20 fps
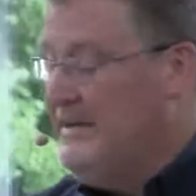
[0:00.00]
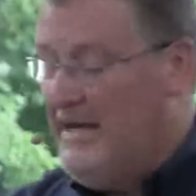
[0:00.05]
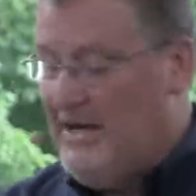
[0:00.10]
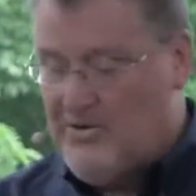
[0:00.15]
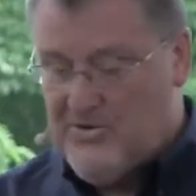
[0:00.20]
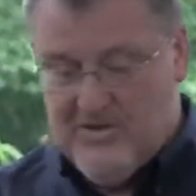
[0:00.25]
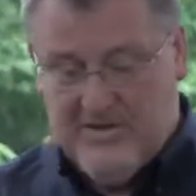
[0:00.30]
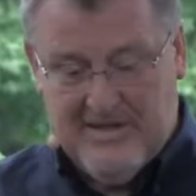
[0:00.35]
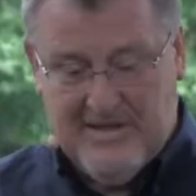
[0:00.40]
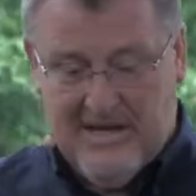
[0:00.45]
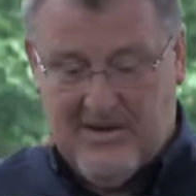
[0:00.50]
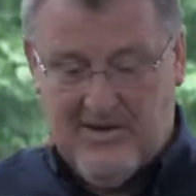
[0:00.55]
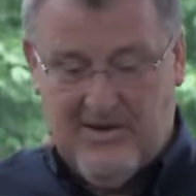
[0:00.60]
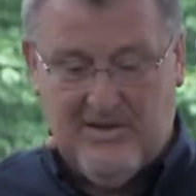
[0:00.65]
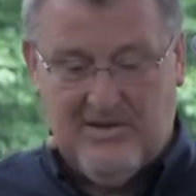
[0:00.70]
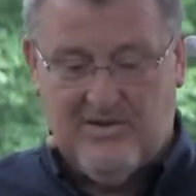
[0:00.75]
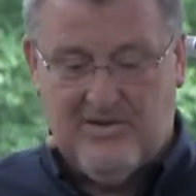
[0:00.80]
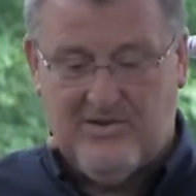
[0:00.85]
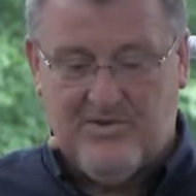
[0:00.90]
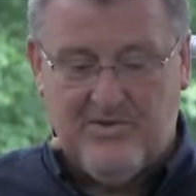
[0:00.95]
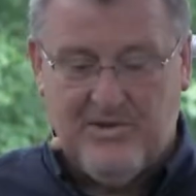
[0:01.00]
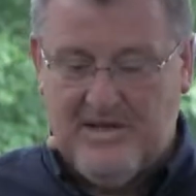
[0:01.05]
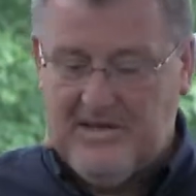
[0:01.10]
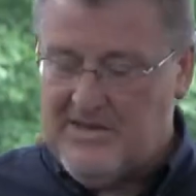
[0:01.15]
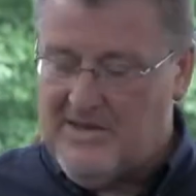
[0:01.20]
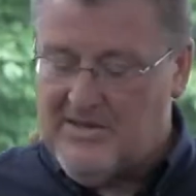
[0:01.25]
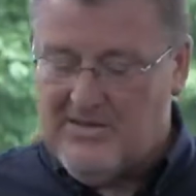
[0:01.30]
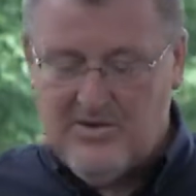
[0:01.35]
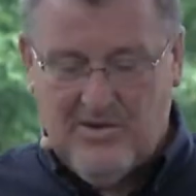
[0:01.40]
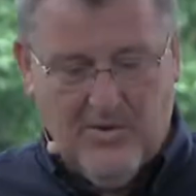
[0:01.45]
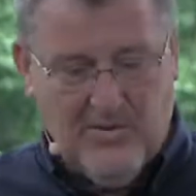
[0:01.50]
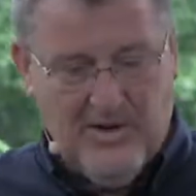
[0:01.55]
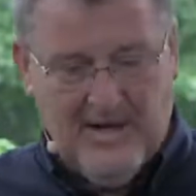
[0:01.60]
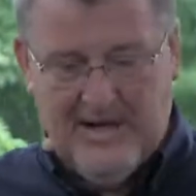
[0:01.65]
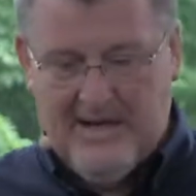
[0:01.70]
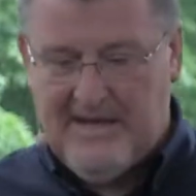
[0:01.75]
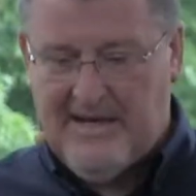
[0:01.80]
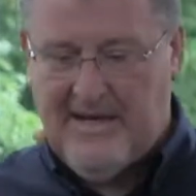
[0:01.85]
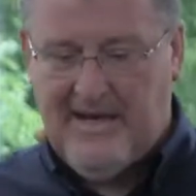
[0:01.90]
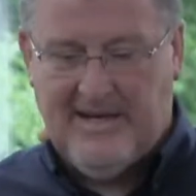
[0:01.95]
Now she's out on the street. She has no
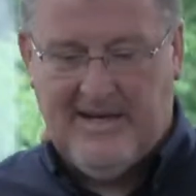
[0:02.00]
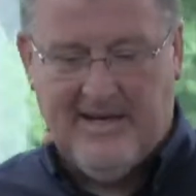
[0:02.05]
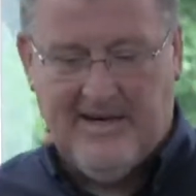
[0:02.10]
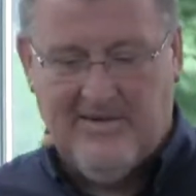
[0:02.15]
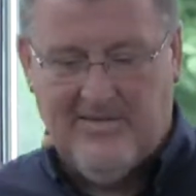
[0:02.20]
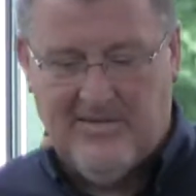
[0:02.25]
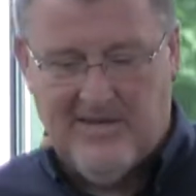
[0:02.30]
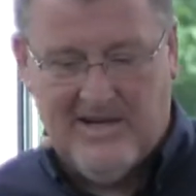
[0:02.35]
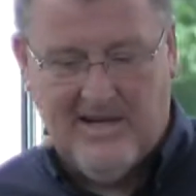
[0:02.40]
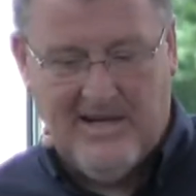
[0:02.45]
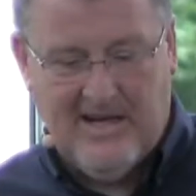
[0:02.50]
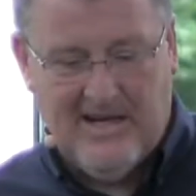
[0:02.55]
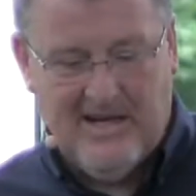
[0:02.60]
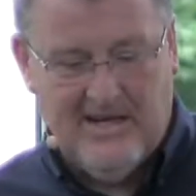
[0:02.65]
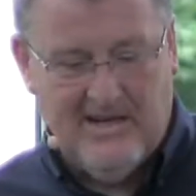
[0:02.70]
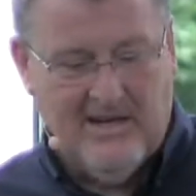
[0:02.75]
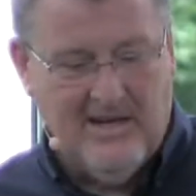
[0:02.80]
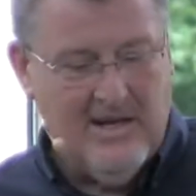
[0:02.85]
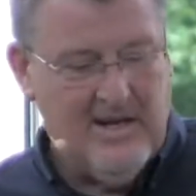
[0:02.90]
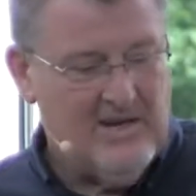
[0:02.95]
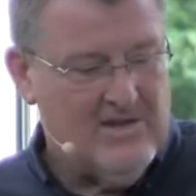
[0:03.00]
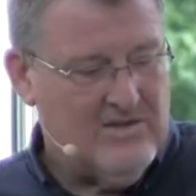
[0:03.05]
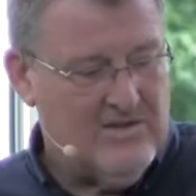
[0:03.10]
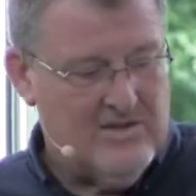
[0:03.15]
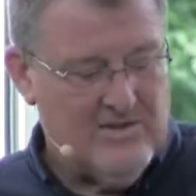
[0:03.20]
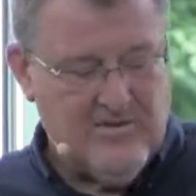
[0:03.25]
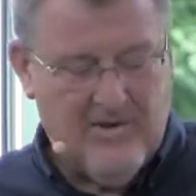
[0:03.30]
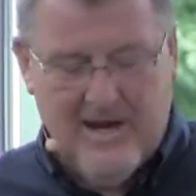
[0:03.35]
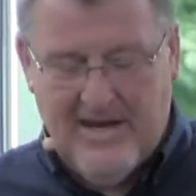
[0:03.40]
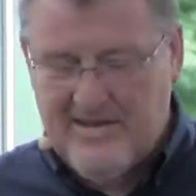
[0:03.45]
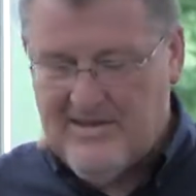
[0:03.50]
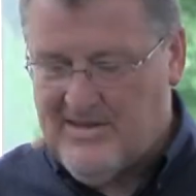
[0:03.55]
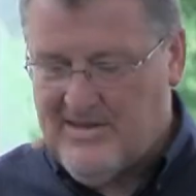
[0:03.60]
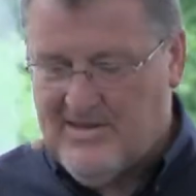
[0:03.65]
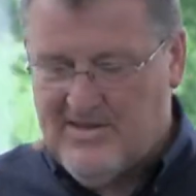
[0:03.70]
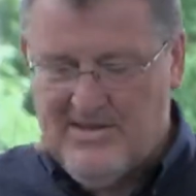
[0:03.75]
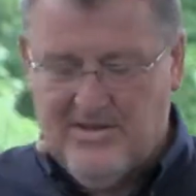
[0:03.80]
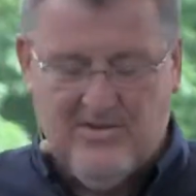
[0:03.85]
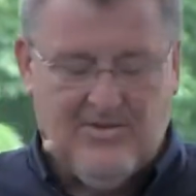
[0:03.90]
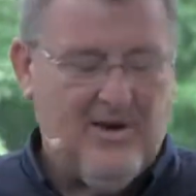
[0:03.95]
way to take care of her kid, and she tries
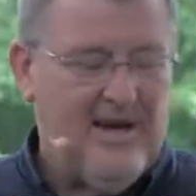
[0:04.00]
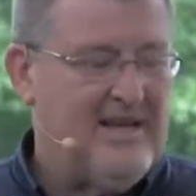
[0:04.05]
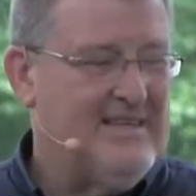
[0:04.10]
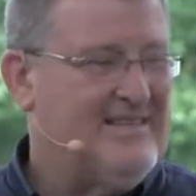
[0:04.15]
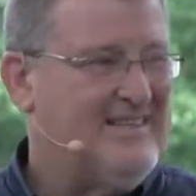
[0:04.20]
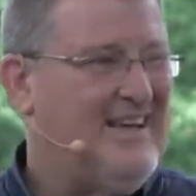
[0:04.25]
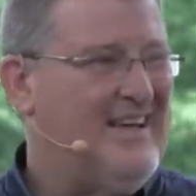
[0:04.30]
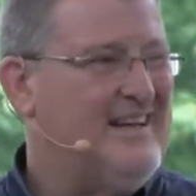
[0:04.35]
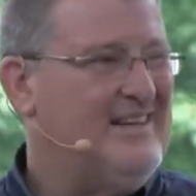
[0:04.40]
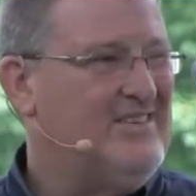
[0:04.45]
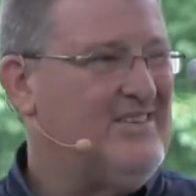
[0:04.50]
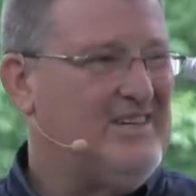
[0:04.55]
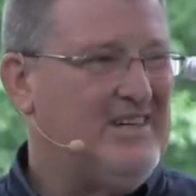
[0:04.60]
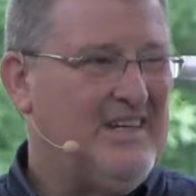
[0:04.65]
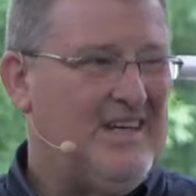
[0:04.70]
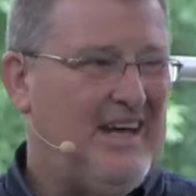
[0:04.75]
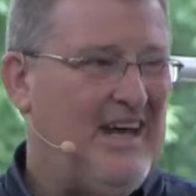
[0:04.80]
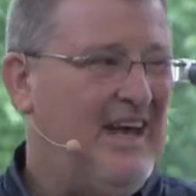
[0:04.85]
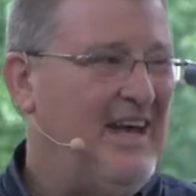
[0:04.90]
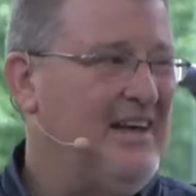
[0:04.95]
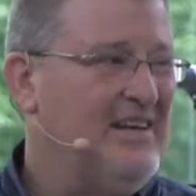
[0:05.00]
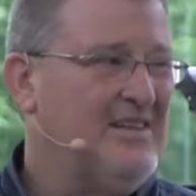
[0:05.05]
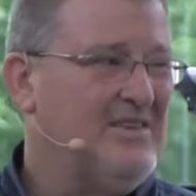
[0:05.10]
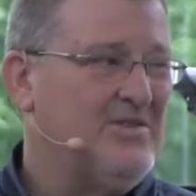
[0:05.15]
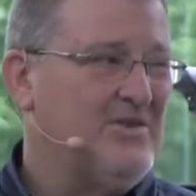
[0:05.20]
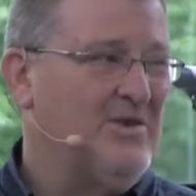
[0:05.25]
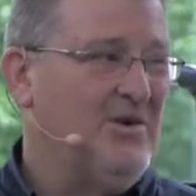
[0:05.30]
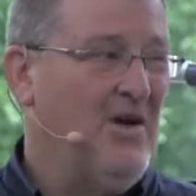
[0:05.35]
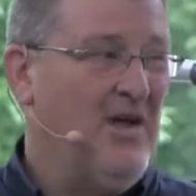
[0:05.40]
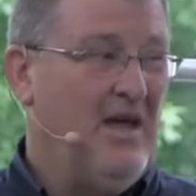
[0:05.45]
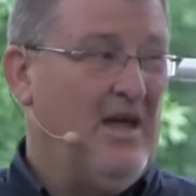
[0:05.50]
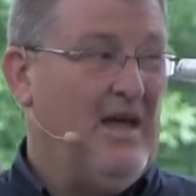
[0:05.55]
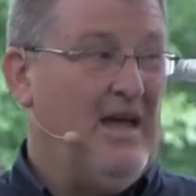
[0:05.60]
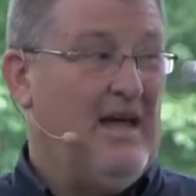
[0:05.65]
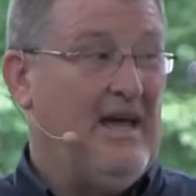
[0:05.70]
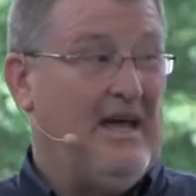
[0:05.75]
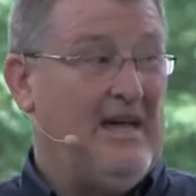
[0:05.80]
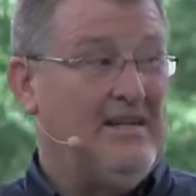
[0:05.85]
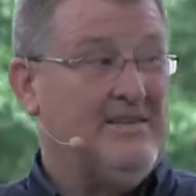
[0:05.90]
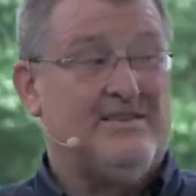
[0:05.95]
this and tries that, and she can't, and so
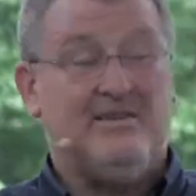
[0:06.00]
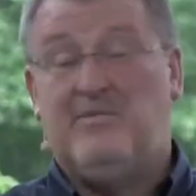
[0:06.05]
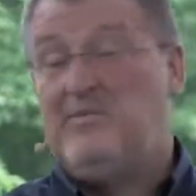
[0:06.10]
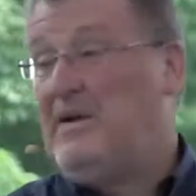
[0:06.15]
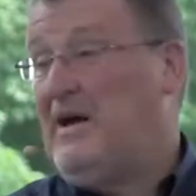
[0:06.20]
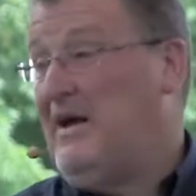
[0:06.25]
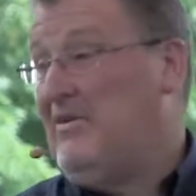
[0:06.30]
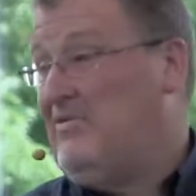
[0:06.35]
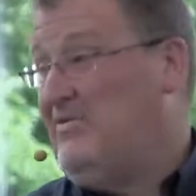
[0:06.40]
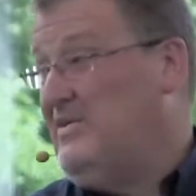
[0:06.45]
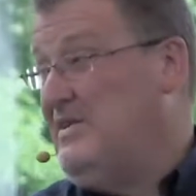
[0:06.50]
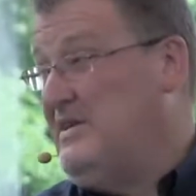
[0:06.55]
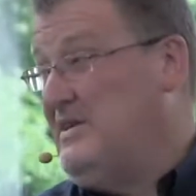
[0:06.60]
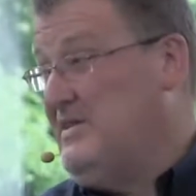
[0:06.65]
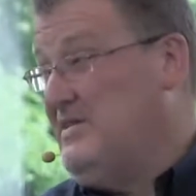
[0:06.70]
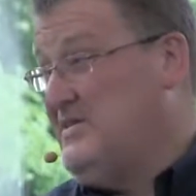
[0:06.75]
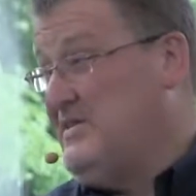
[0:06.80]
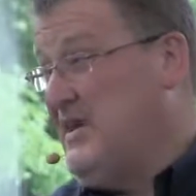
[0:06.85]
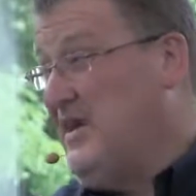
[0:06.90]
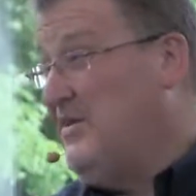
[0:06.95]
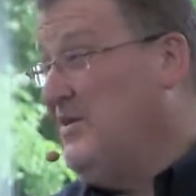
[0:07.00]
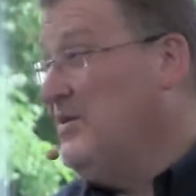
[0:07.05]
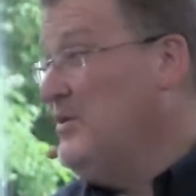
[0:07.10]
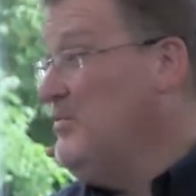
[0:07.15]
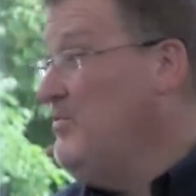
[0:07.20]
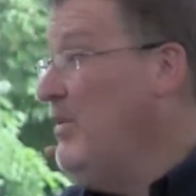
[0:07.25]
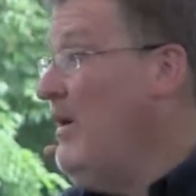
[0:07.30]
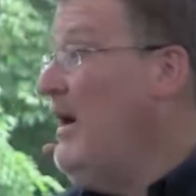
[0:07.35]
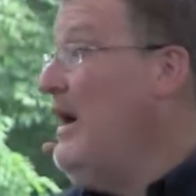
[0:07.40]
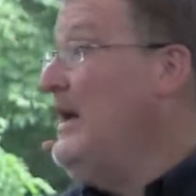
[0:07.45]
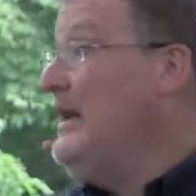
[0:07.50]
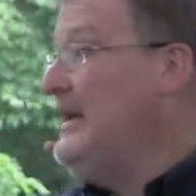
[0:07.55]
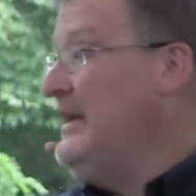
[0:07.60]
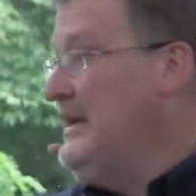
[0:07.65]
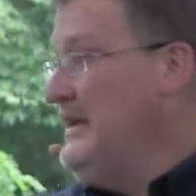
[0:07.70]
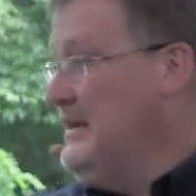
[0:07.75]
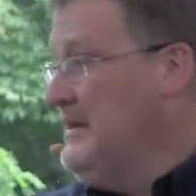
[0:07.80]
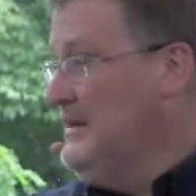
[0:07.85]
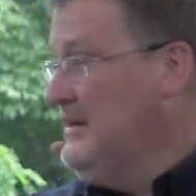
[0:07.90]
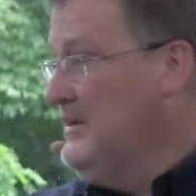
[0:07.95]
ends up having to sell her
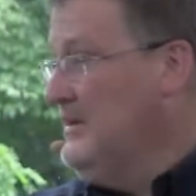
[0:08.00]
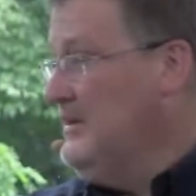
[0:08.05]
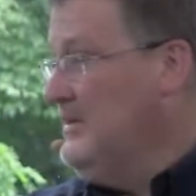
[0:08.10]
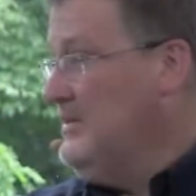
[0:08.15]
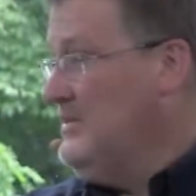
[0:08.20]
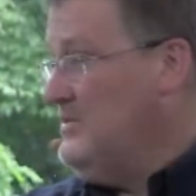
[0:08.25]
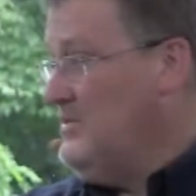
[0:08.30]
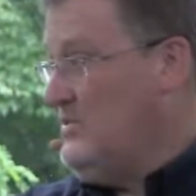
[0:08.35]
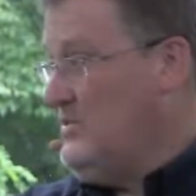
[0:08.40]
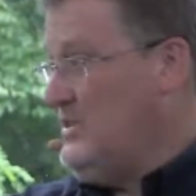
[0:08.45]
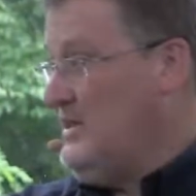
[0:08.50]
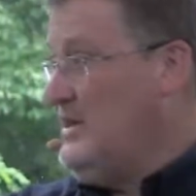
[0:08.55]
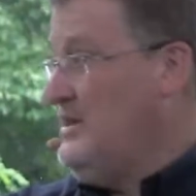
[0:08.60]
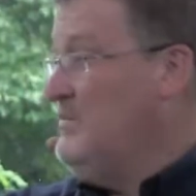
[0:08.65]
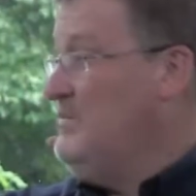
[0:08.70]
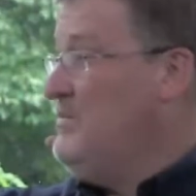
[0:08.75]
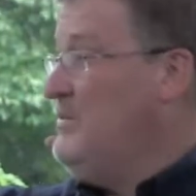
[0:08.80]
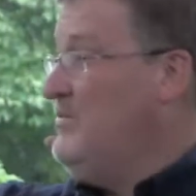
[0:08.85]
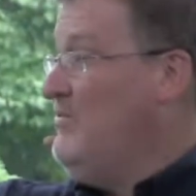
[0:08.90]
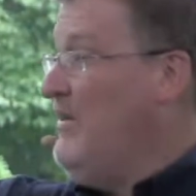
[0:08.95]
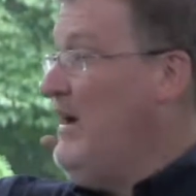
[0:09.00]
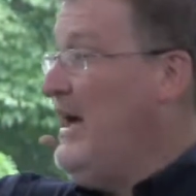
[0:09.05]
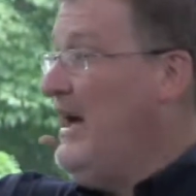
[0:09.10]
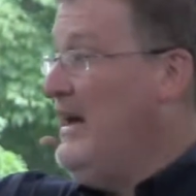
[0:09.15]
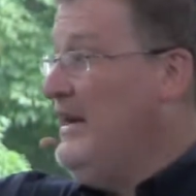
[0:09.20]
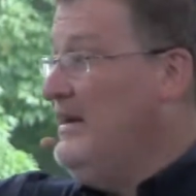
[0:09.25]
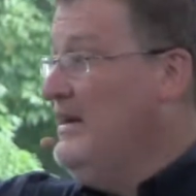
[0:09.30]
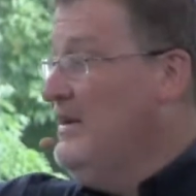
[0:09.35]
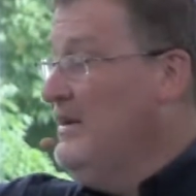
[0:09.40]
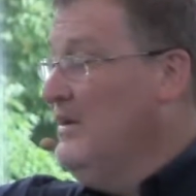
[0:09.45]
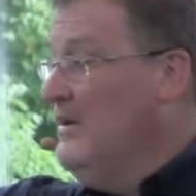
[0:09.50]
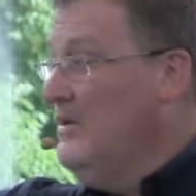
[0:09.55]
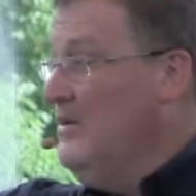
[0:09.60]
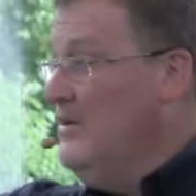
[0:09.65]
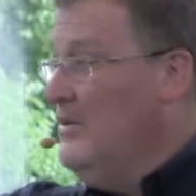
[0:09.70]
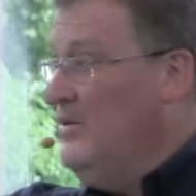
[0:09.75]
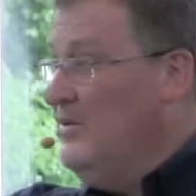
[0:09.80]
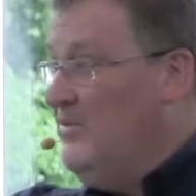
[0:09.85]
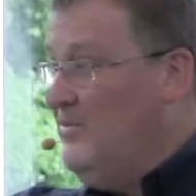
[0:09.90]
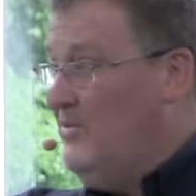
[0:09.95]
body so she can provide
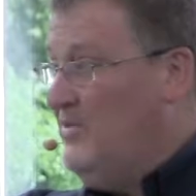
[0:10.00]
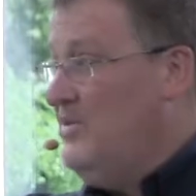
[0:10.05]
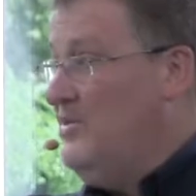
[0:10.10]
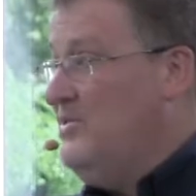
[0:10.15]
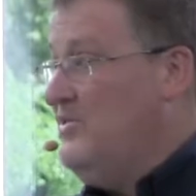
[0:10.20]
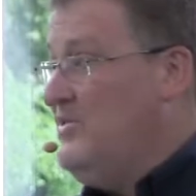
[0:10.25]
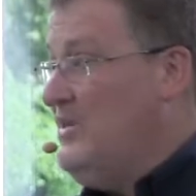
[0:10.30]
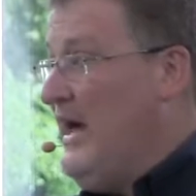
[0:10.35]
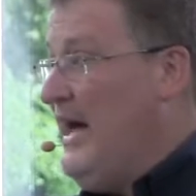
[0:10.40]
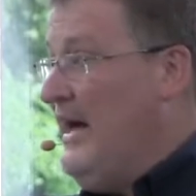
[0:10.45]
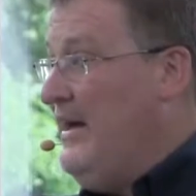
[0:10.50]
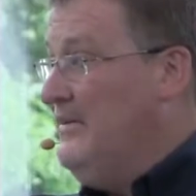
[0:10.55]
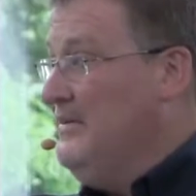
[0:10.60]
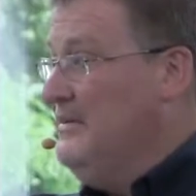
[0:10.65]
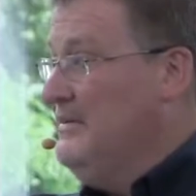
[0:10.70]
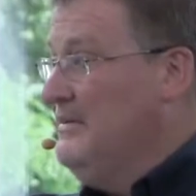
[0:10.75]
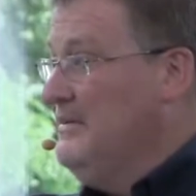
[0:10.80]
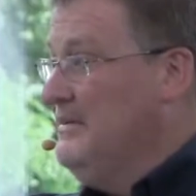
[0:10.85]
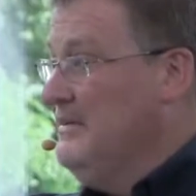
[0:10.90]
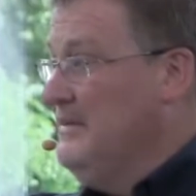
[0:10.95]
for her child.